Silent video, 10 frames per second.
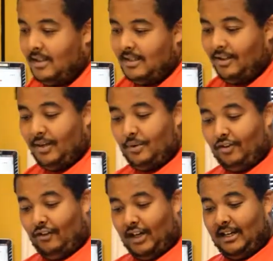So yeah, we're going to
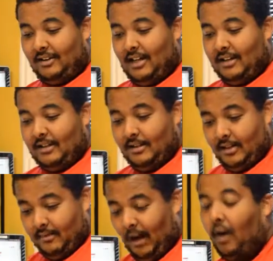rock it out there.
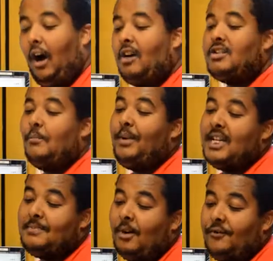Also, Be
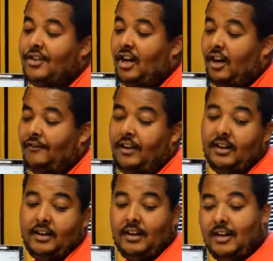Exposed Photography.
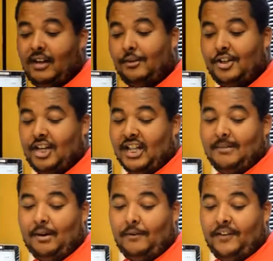You can check them
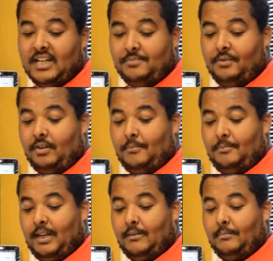out on Facebook.
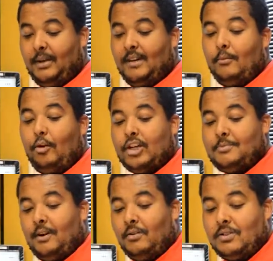Be More
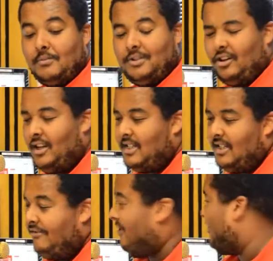Exposed. I'm sorry, I said the
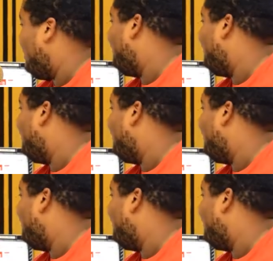wrong name.